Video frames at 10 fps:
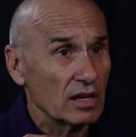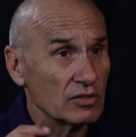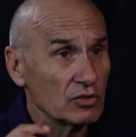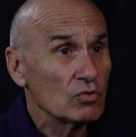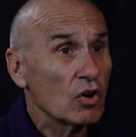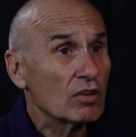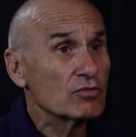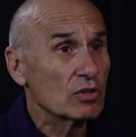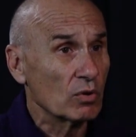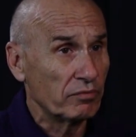a new
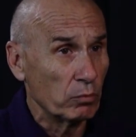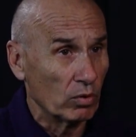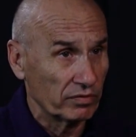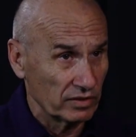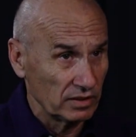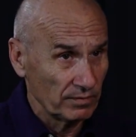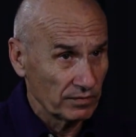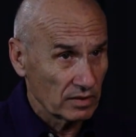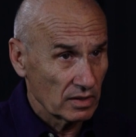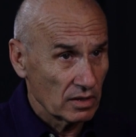logic of warfare,
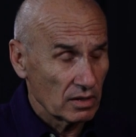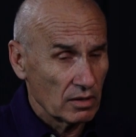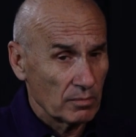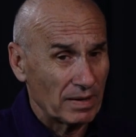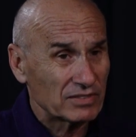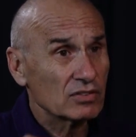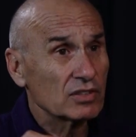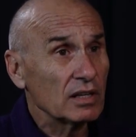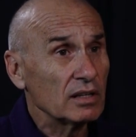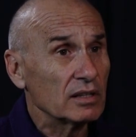but
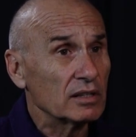still